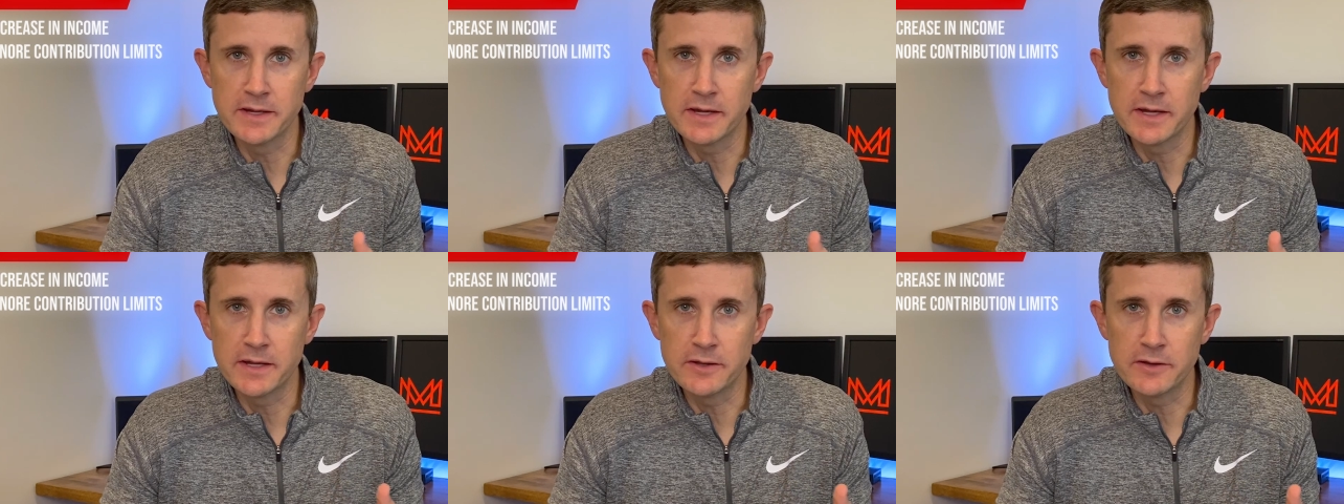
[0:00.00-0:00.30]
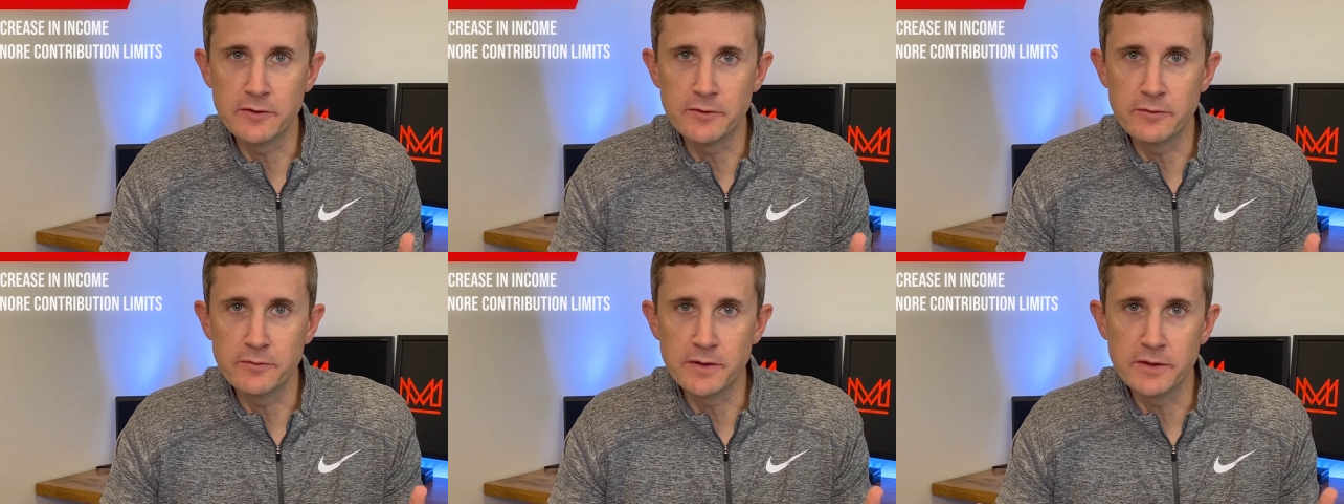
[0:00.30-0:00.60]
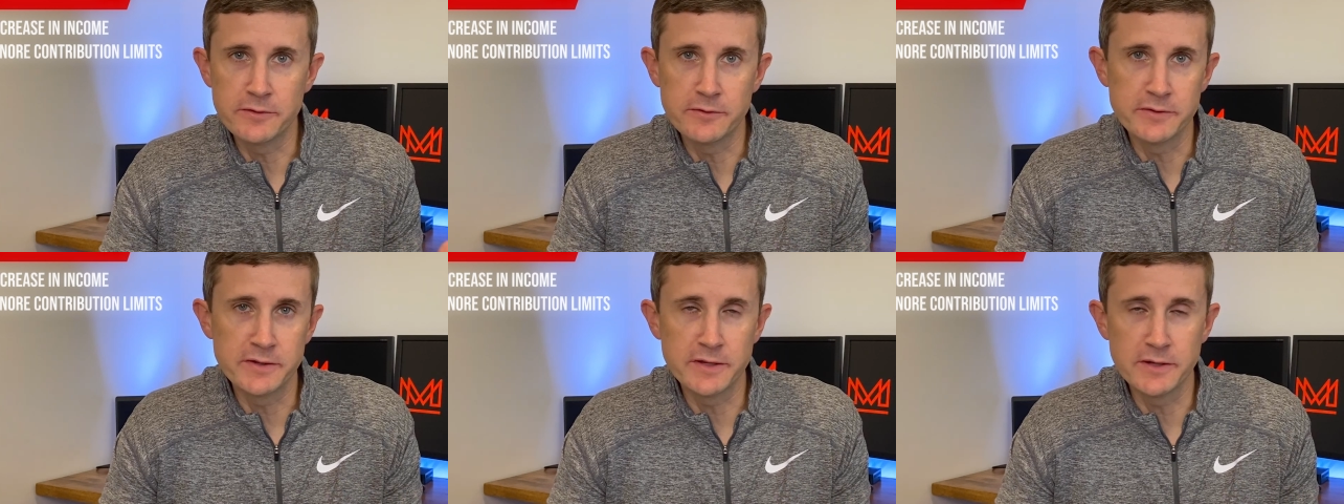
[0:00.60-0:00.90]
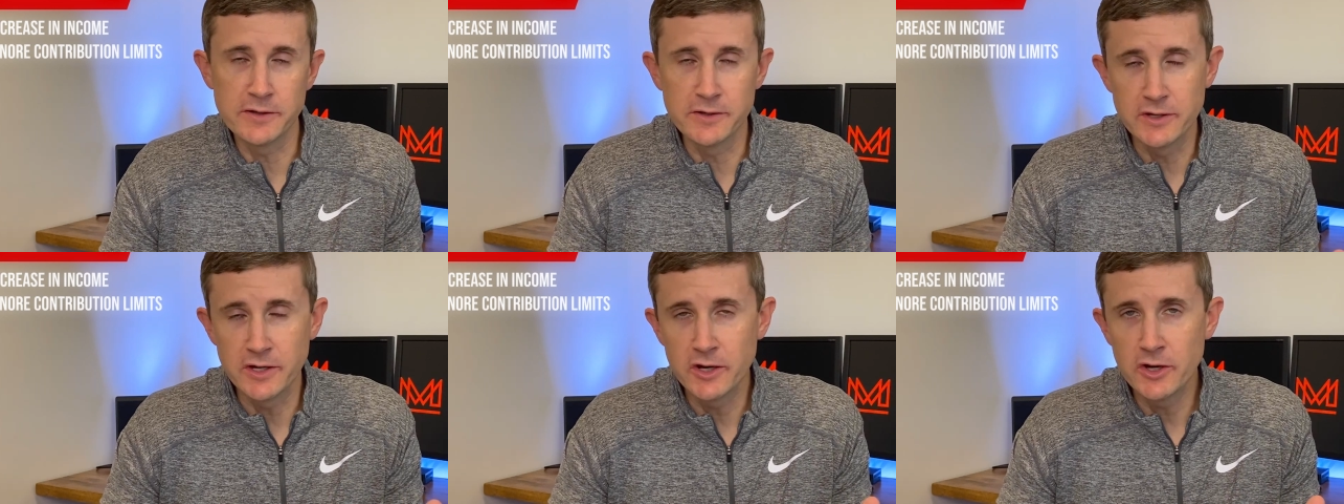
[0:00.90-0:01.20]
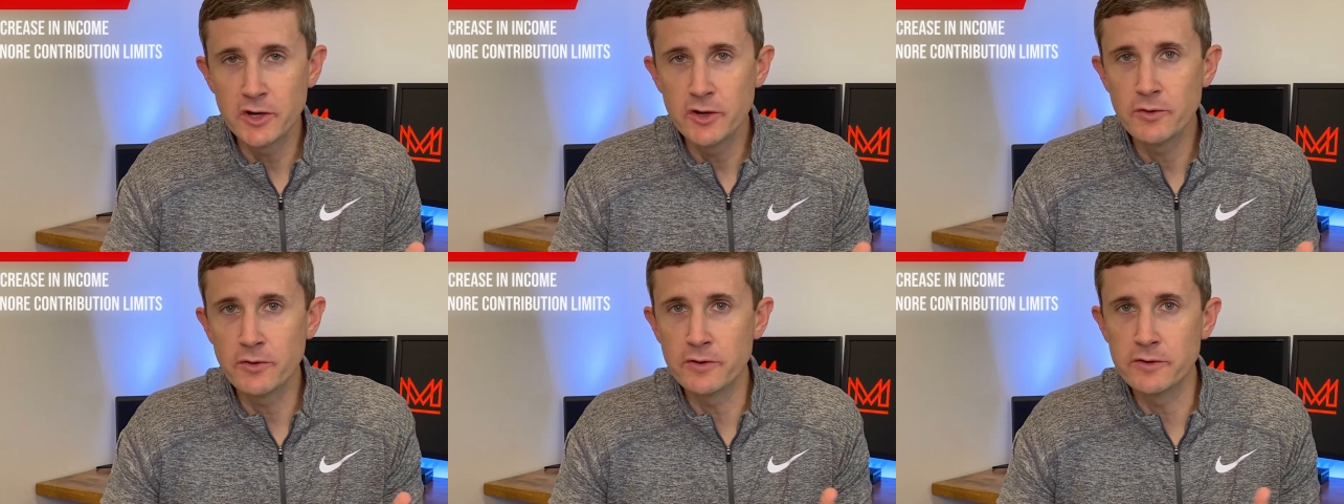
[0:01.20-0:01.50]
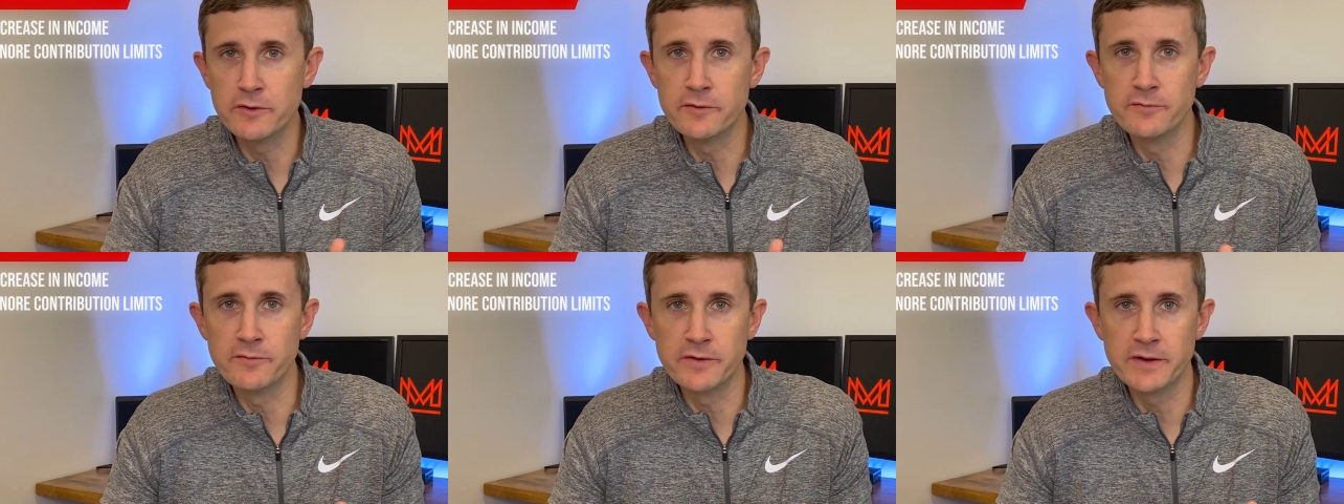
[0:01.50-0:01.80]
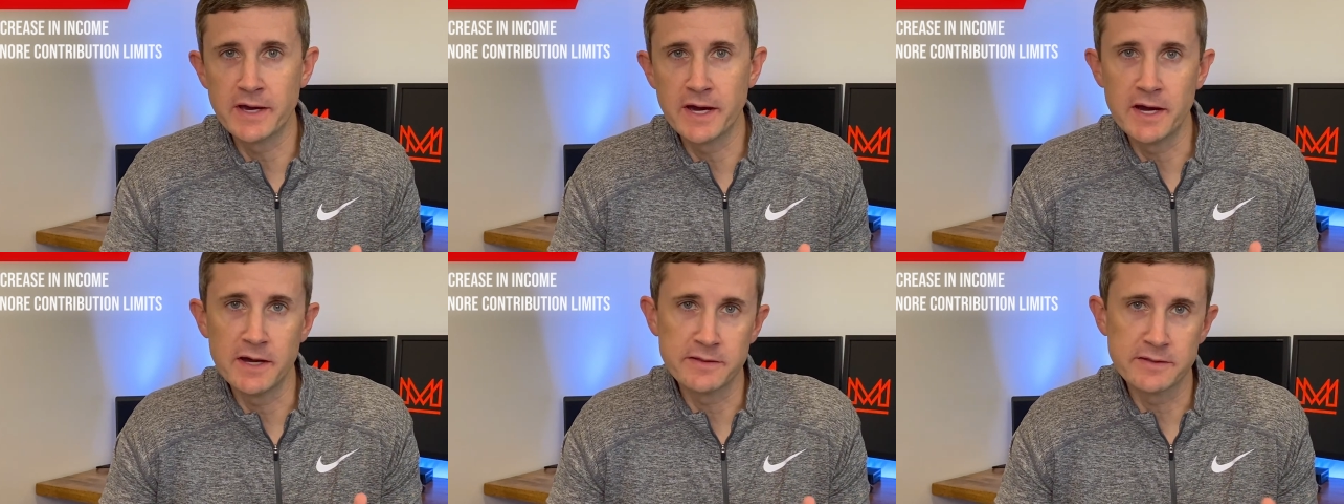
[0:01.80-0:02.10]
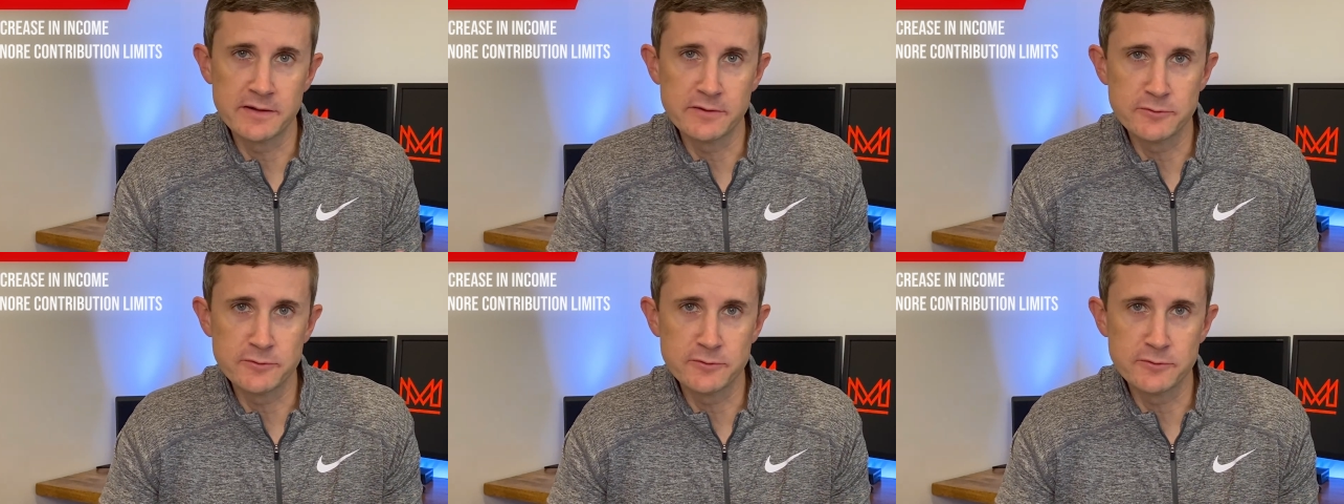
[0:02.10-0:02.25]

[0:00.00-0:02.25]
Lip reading: and you either didn't know or you forgot that